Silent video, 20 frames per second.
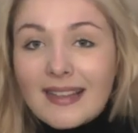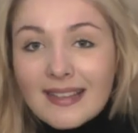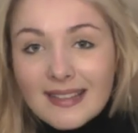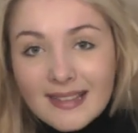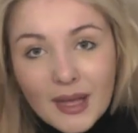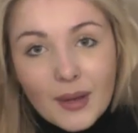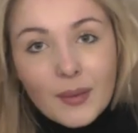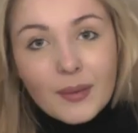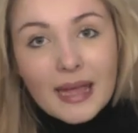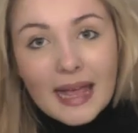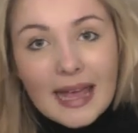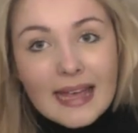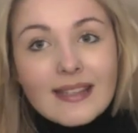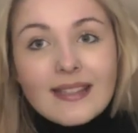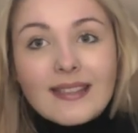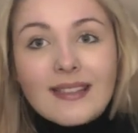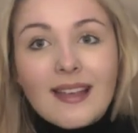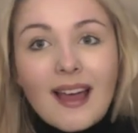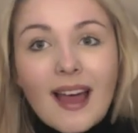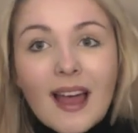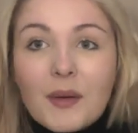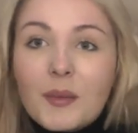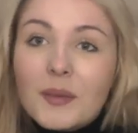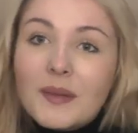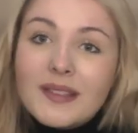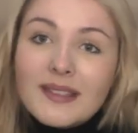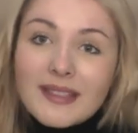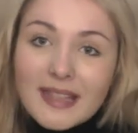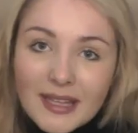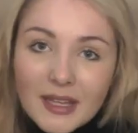So yes, I
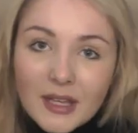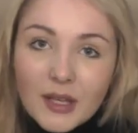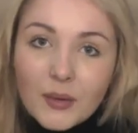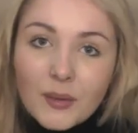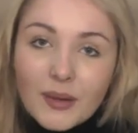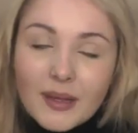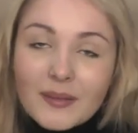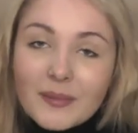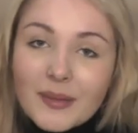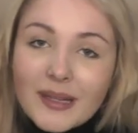will see you in